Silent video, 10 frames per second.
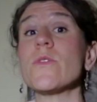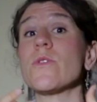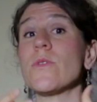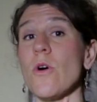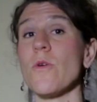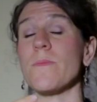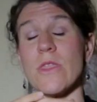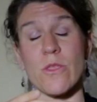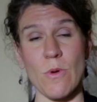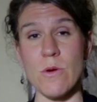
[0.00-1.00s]
the
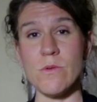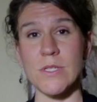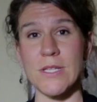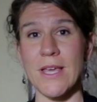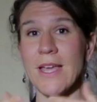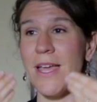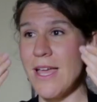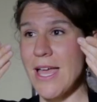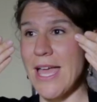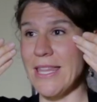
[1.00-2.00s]
open throat,
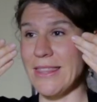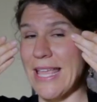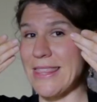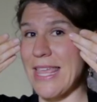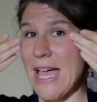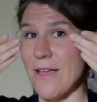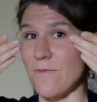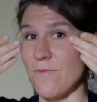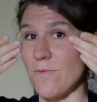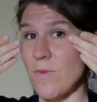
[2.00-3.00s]
and let that
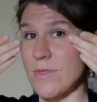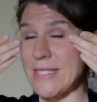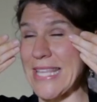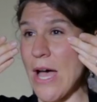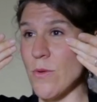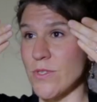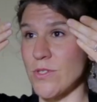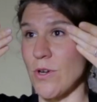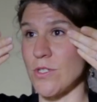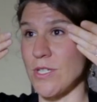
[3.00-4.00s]
sound
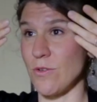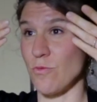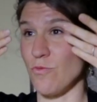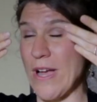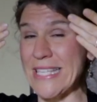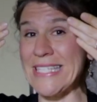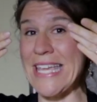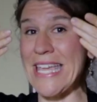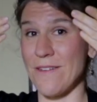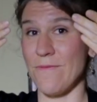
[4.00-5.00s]
start to
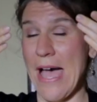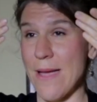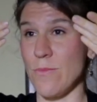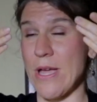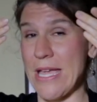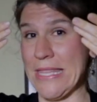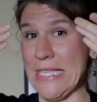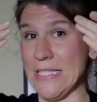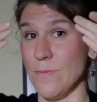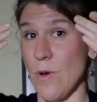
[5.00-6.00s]
resonate and vibrate in
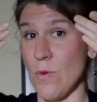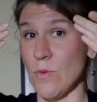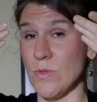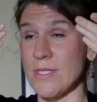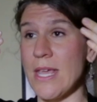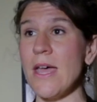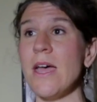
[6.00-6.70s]
these bones.